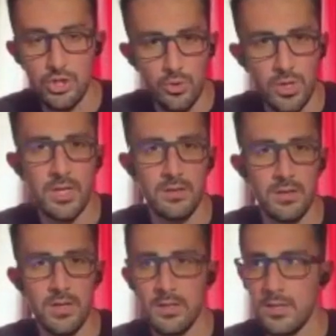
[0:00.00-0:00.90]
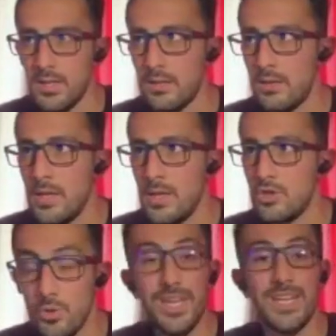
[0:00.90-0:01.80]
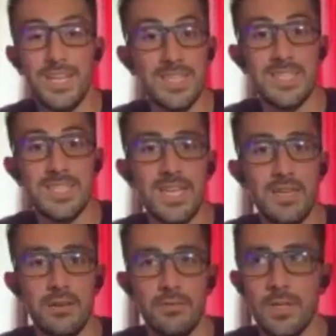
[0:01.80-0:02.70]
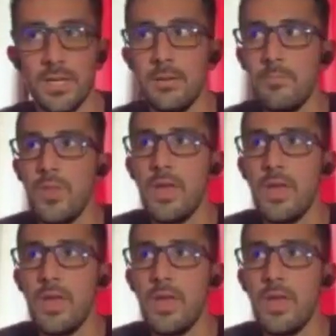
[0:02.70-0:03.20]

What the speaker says: doing it and doing it consecutively,